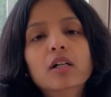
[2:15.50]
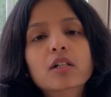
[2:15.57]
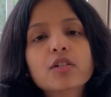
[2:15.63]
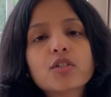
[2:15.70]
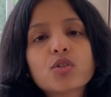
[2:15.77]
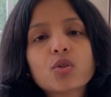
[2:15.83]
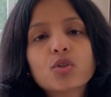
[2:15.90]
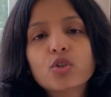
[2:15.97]

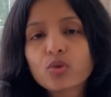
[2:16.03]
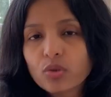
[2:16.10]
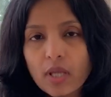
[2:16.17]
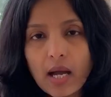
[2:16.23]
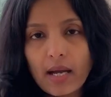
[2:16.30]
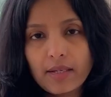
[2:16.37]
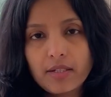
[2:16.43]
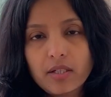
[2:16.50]
So do
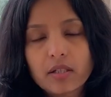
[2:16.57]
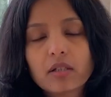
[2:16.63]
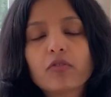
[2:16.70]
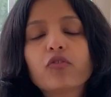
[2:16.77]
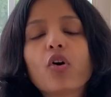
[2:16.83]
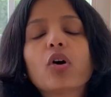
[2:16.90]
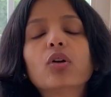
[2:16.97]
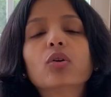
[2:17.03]
that.
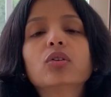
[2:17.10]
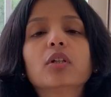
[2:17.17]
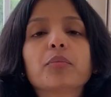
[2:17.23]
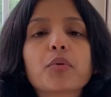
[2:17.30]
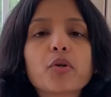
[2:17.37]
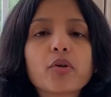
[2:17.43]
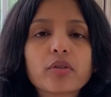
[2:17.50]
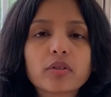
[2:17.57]
Follow the
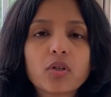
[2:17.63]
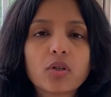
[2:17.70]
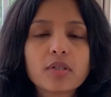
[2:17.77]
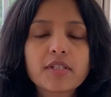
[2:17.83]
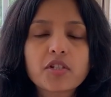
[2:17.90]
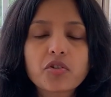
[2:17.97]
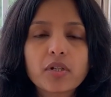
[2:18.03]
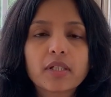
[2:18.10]
protocol
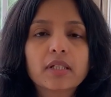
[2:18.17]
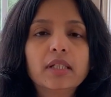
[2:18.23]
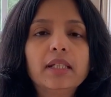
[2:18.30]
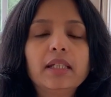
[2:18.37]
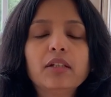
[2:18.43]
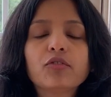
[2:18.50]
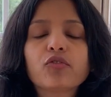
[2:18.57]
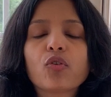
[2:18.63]

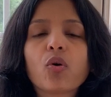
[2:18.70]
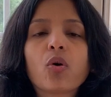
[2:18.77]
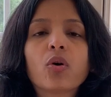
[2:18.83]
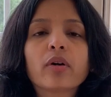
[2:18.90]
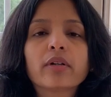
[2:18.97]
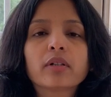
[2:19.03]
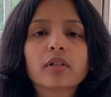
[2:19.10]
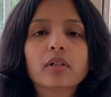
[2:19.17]
strictly
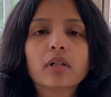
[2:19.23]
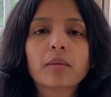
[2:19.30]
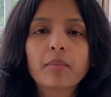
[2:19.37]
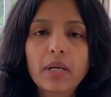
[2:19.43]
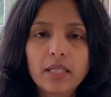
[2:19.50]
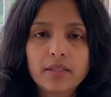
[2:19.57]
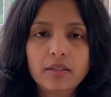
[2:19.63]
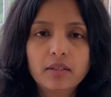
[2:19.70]
for a
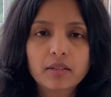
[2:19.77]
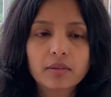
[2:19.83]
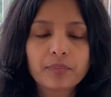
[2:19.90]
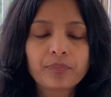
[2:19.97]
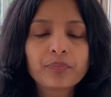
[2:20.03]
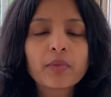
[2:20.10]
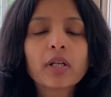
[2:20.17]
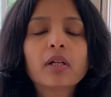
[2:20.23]
month.
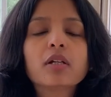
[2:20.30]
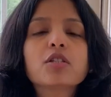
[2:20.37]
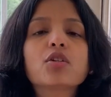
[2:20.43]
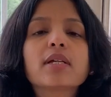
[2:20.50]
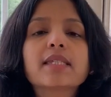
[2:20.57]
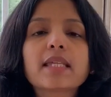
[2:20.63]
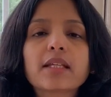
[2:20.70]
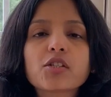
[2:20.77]
So
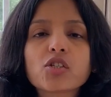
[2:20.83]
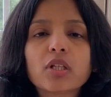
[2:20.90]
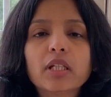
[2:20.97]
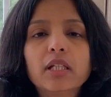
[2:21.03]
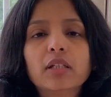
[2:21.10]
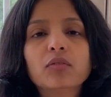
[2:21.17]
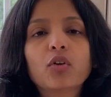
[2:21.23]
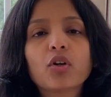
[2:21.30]

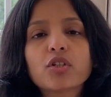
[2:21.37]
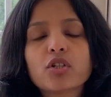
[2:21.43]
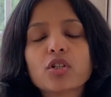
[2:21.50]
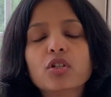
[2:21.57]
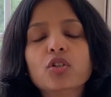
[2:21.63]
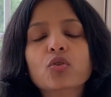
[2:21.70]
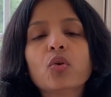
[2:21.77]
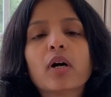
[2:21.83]
essentially what
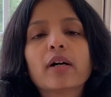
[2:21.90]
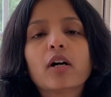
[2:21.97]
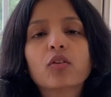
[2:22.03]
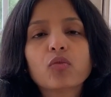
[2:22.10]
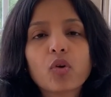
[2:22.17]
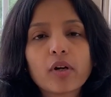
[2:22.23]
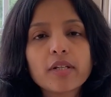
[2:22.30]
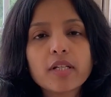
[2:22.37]
you are
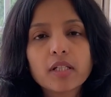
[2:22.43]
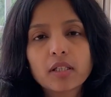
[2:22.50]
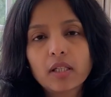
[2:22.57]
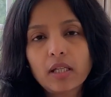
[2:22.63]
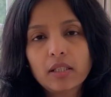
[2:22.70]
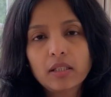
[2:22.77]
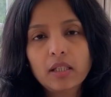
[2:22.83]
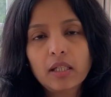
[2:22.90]
avoiding
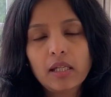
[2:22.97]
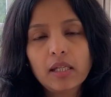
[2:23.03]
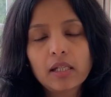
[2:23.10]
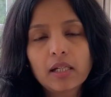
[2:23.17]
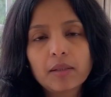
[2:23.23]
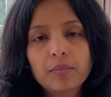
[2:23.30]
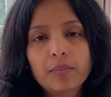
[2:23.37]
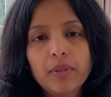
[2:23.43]
in the
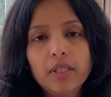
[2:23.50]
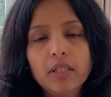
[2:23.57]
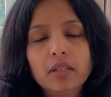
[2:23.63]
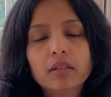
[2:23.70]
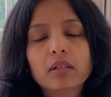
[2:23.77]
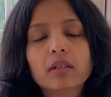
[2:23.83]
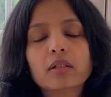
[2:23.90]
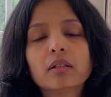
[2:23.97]

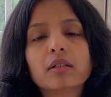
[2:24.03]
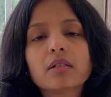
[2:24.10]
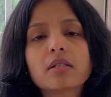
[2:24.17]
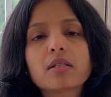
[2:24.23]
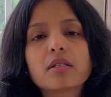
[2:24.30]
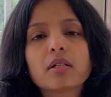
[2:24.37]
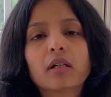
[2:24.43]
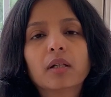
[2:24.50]
AIP
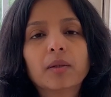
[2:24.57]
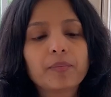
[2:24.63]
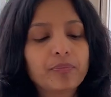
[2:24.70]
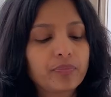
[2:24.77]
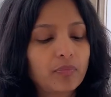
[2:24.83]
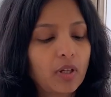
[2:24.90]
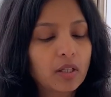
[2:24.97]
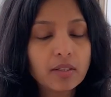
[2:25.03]
is
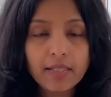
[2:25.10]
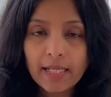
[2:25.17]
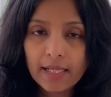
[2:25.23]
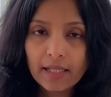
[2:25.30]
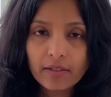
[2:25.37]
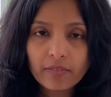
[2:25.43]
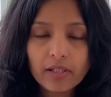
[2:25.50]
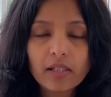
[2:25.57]

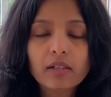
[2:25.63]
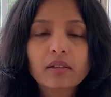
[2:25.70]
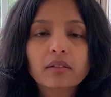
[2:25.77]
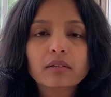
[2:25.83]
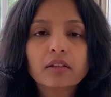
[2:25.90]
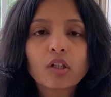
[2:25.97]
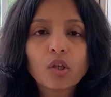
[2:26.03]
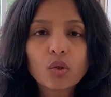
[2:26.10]
dairy,
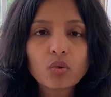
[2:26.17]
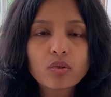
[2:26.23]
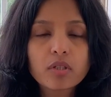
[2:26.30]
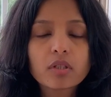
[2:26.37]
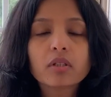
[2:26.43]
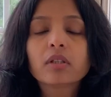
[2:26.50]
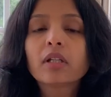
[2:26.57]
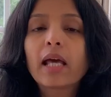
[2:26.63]

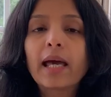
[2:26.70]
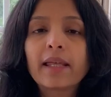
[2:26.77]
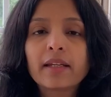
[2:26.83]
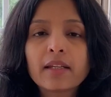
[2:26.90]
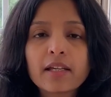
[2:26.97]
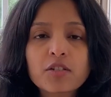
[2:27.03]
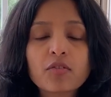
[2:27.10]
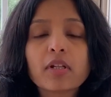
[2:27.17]
gluten, and
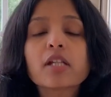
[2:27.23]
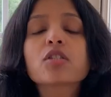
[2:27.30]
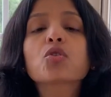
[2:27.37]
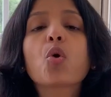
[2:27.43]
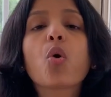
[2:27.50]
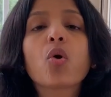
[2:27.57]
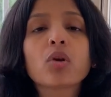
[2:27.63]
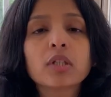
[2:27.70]
as well as
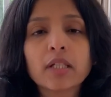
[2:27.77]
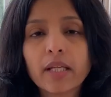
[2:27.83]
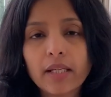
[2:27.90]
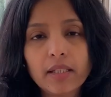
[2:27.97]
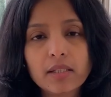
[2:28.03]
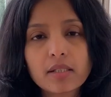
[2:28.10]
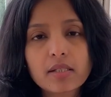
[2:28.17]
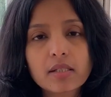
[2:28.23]
all
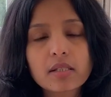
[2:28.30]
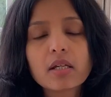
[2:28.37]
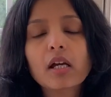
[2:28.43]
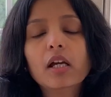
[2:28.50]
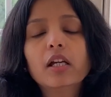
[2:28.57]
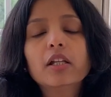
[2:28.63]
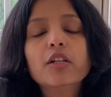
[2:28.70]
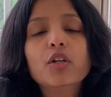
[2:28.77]
grains.
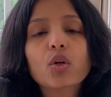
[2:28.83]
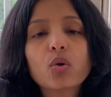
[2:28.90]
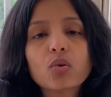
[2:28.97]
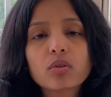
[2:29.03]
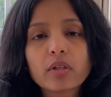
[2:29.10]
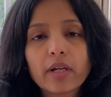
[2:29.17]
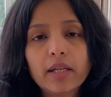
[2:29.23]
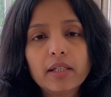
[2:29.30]
No
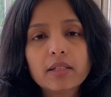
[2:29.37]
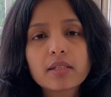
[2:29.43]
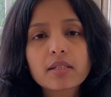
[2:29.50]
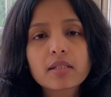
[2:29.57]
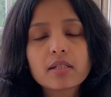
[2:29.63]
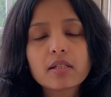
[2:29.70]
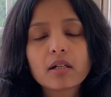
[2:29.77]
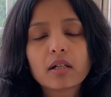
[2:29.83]

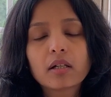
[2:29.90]
grains,